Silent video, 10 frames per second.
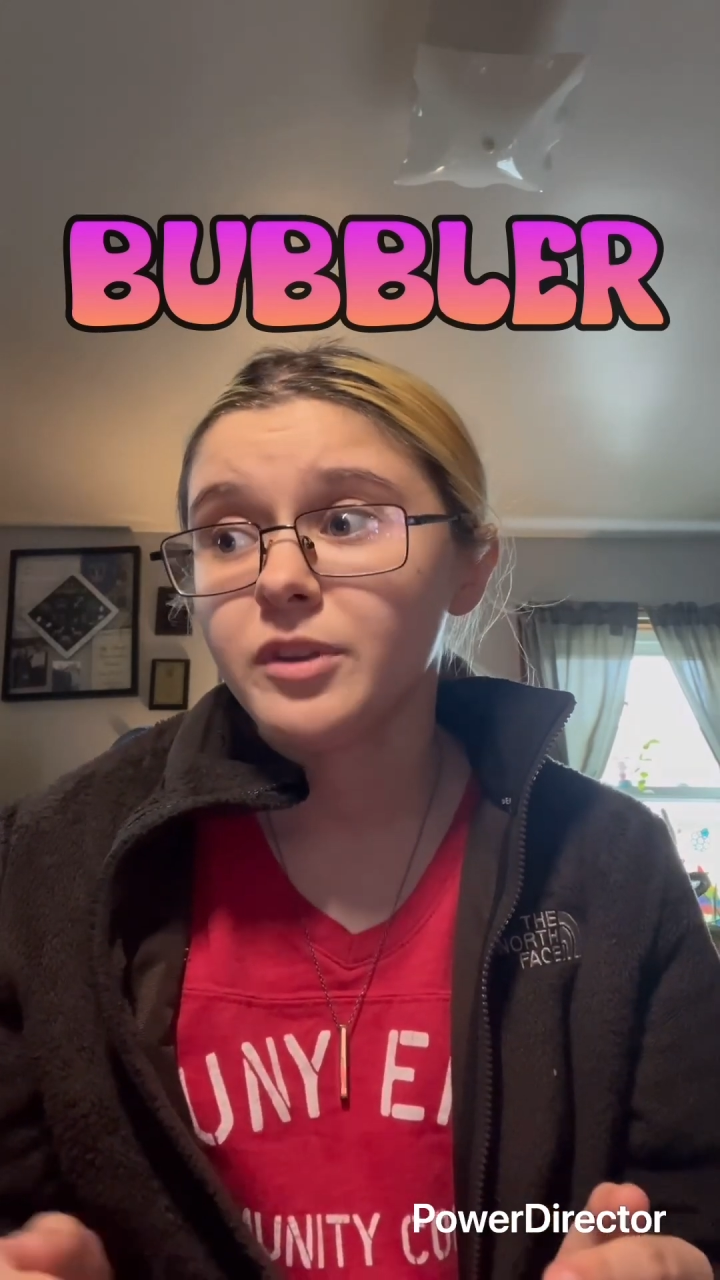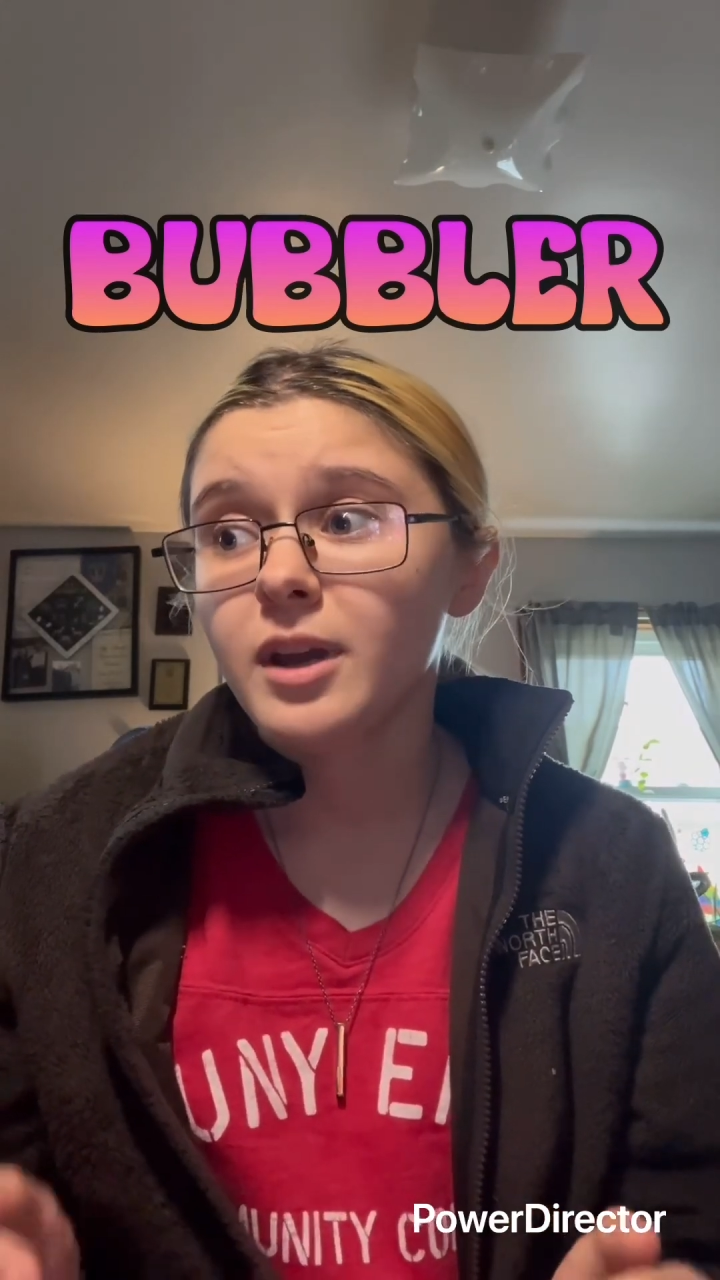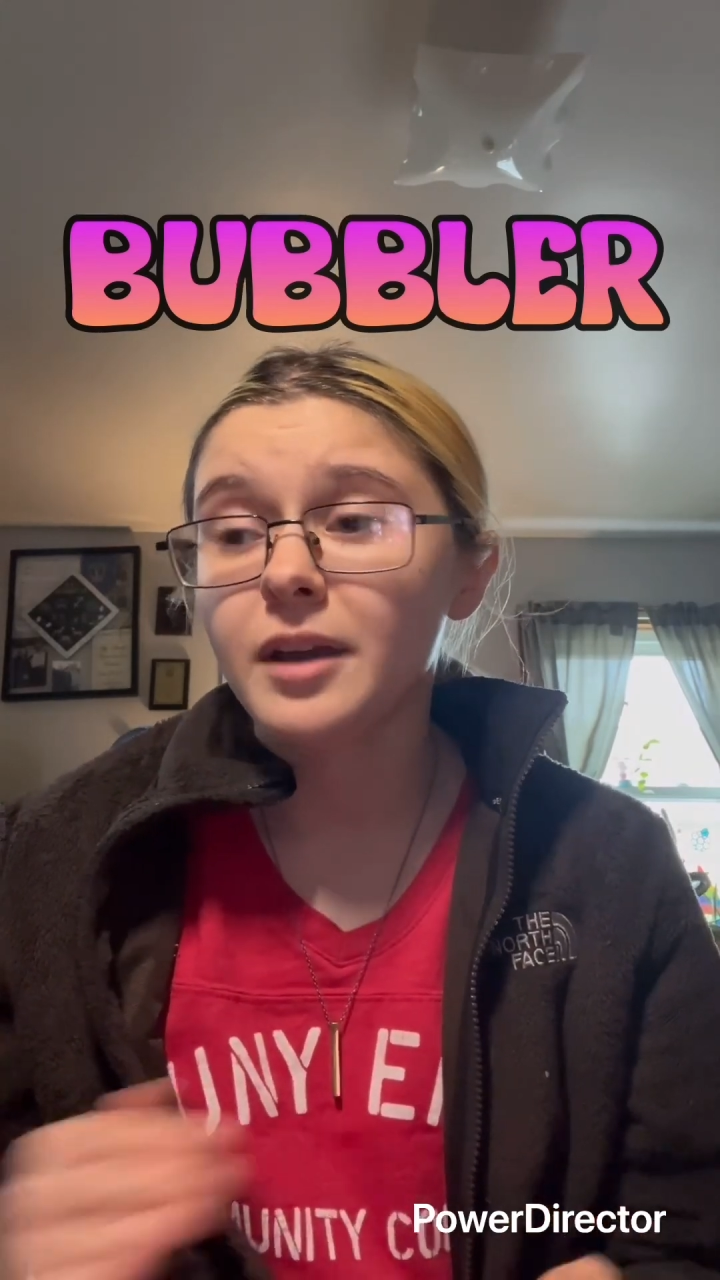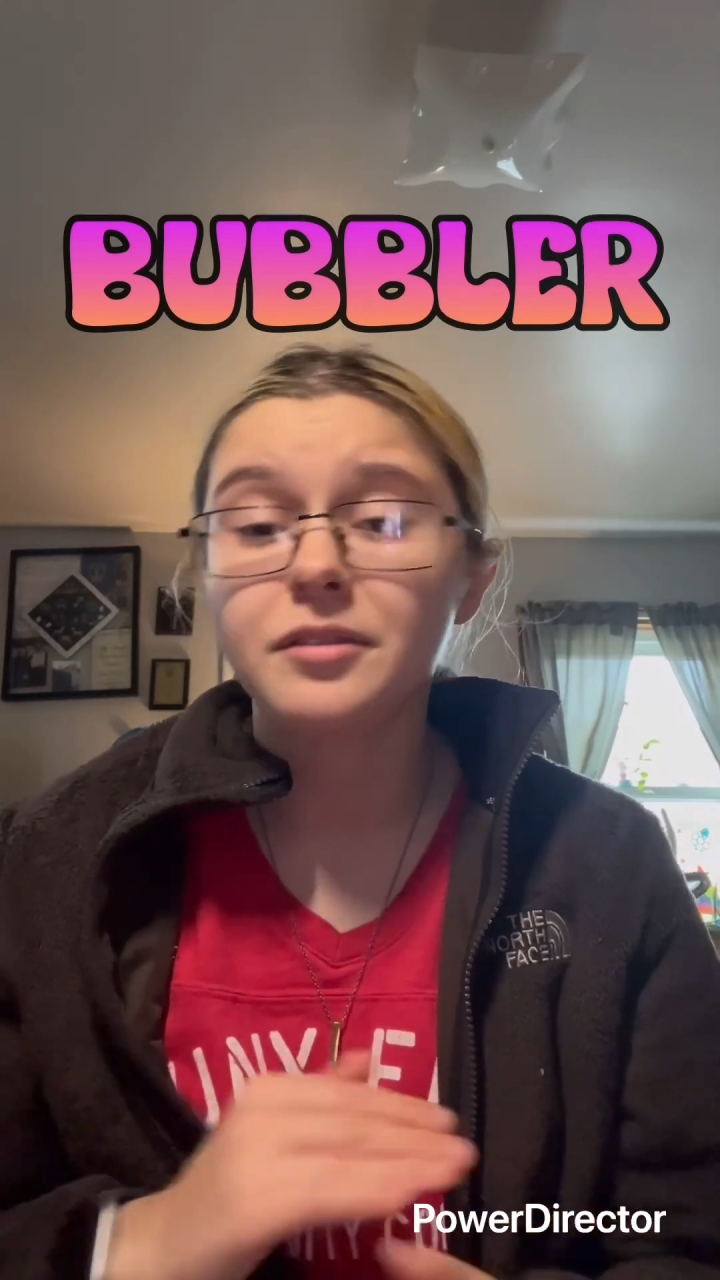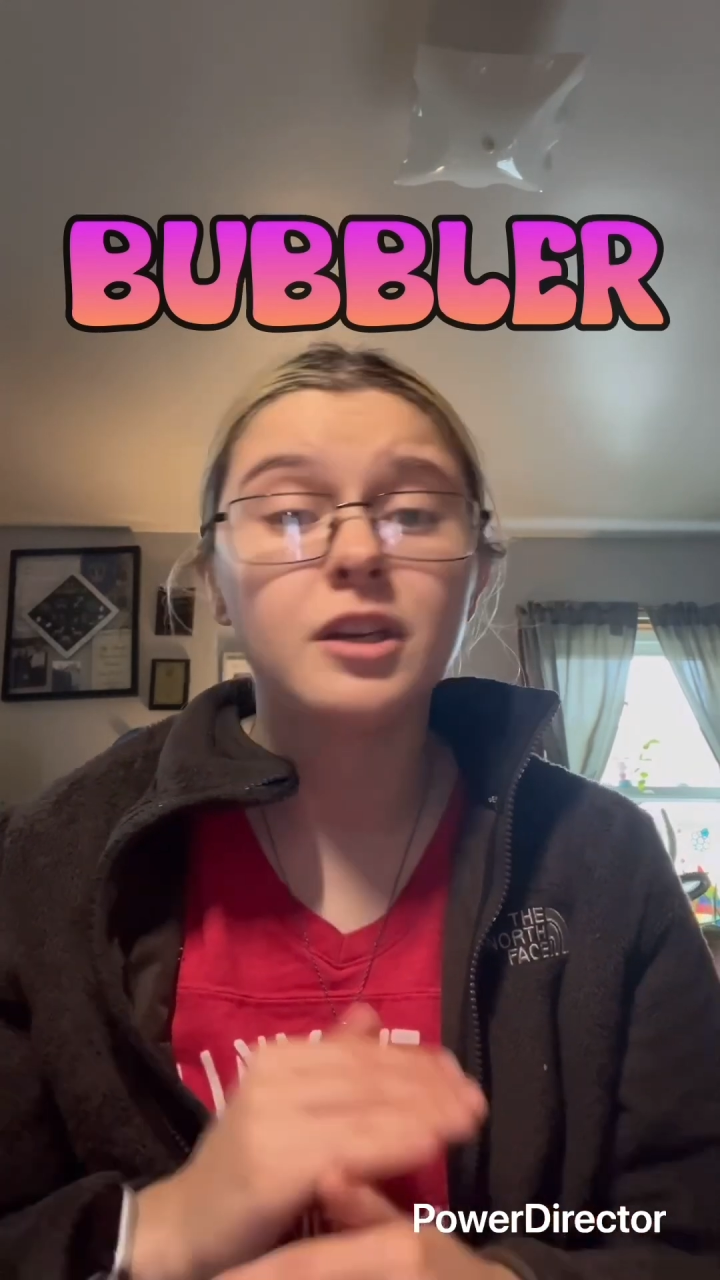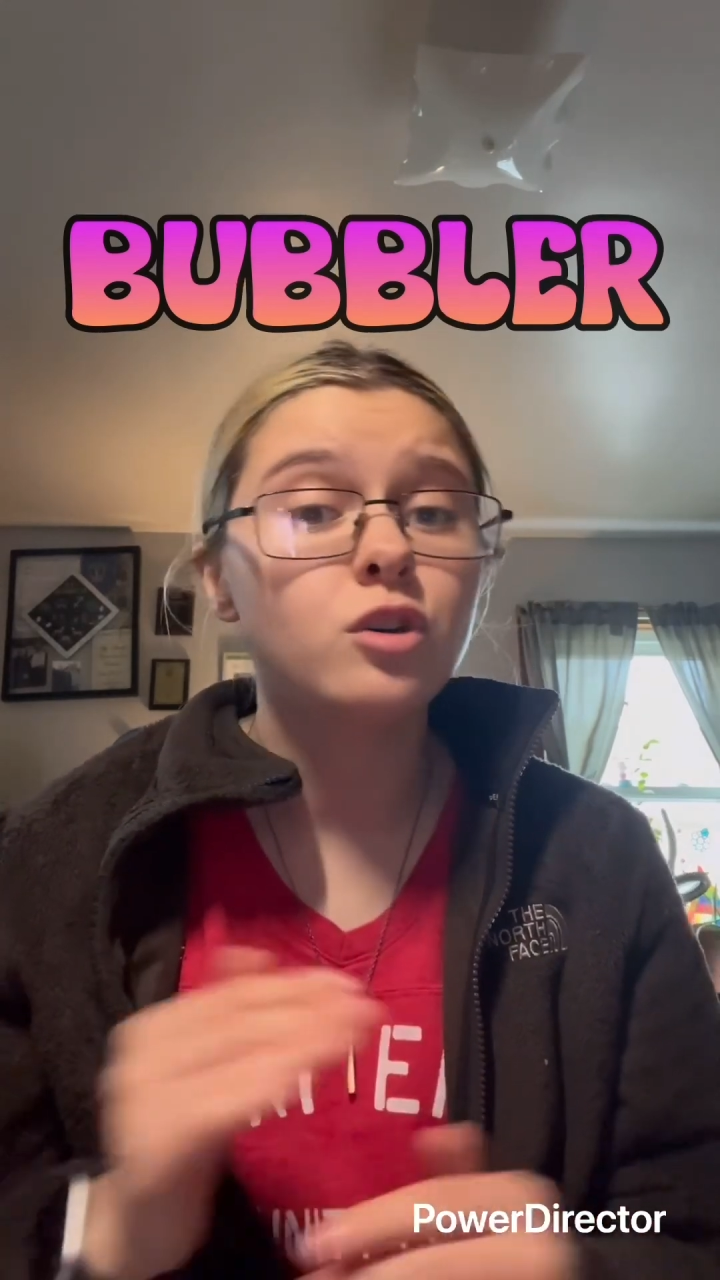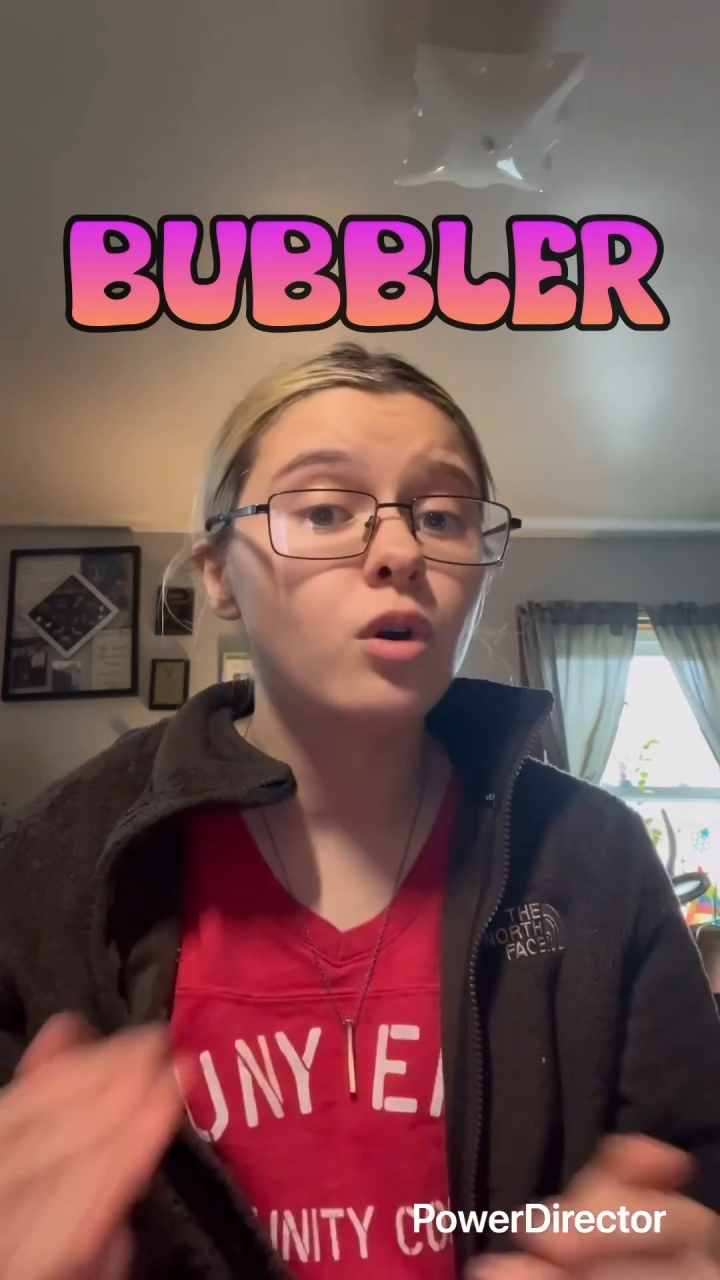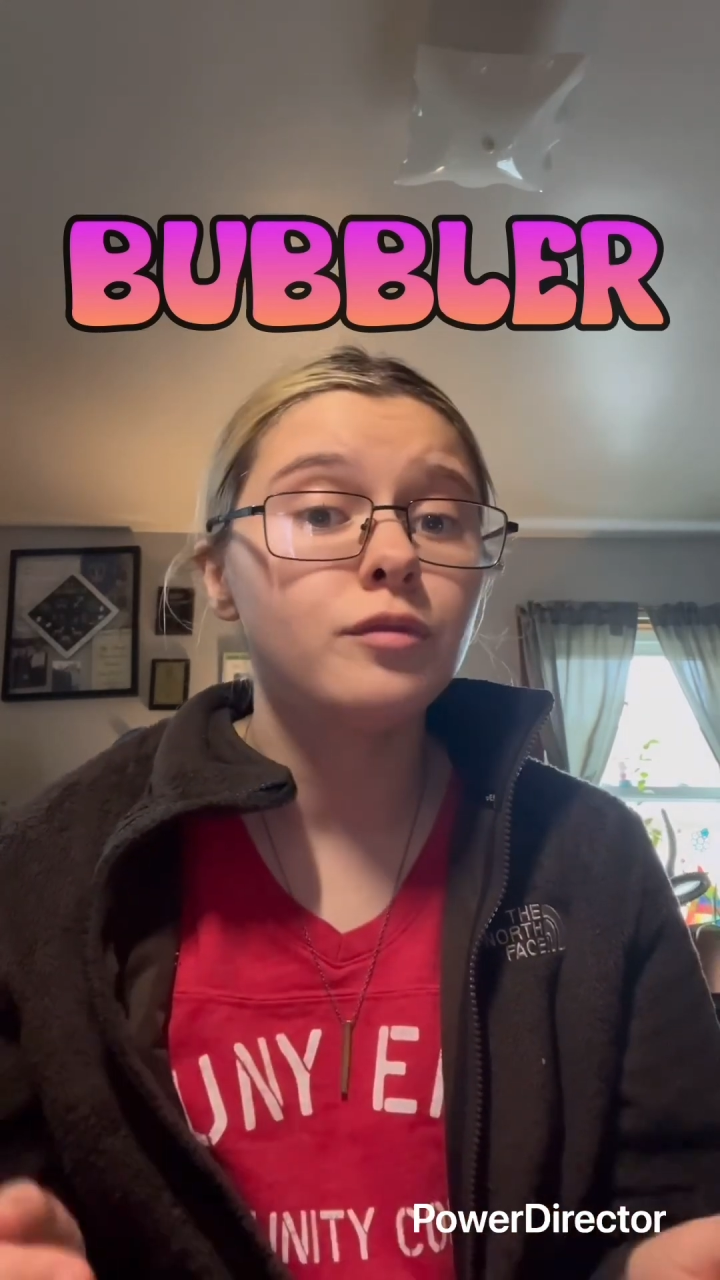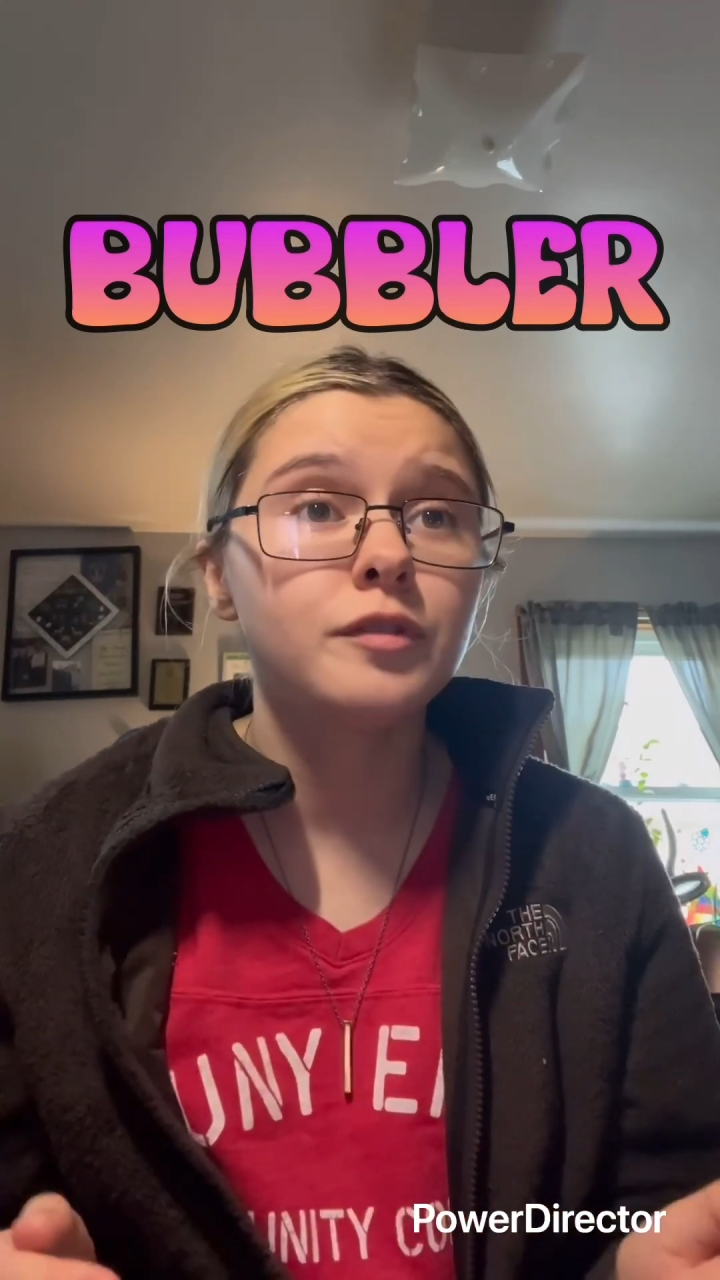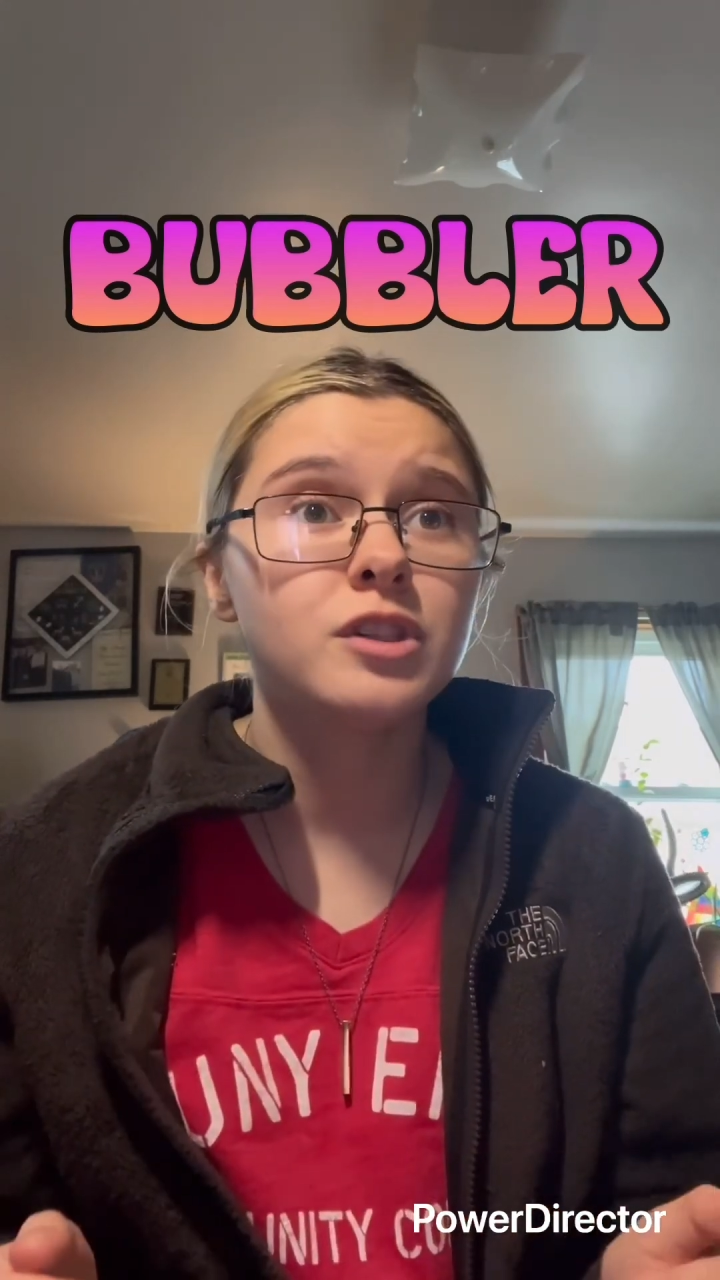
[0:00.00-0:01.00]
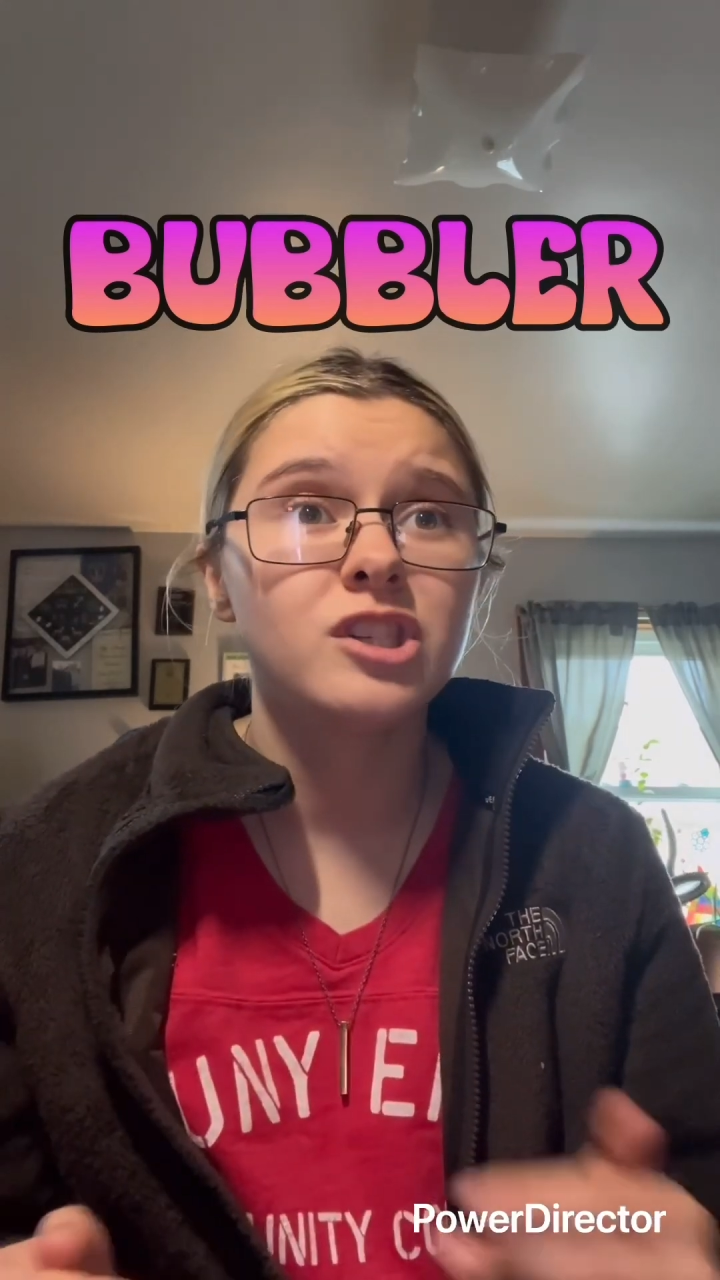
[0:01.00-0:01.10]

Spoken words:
I think goldfish